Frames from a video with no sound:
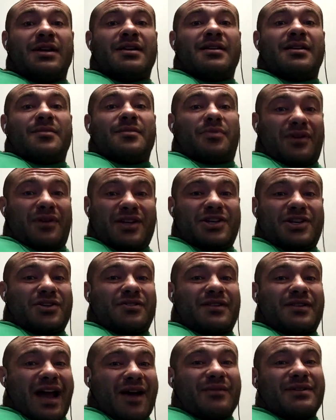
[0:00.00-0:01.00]
Pretty sure
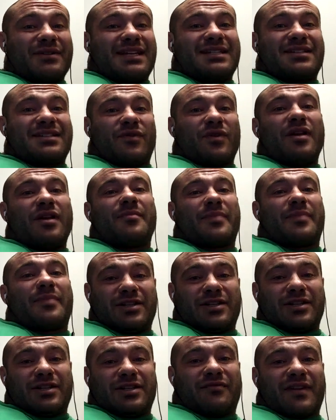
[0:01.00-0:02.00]
nowadays, if you've got
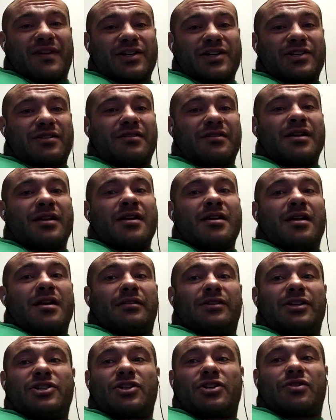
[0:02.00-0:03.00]
bacterial infection,
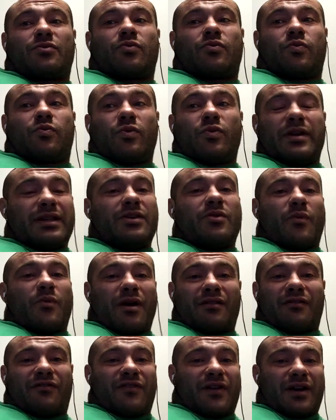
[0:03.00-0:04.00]
unless you're really
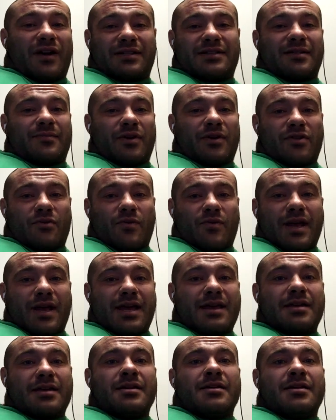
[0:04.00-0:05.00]
well fucked some other
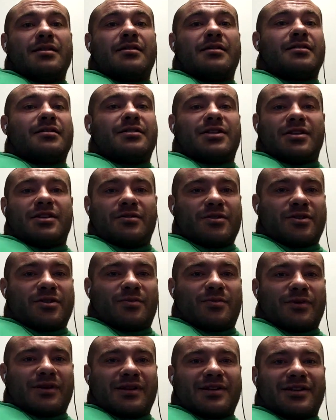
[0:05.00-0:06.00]
way, to use a
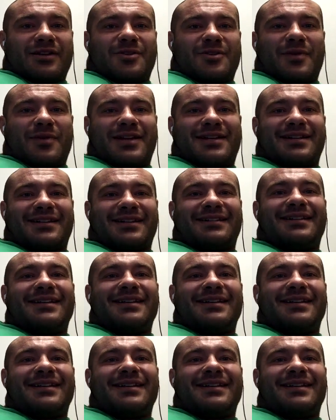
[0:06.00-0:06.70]
British expression,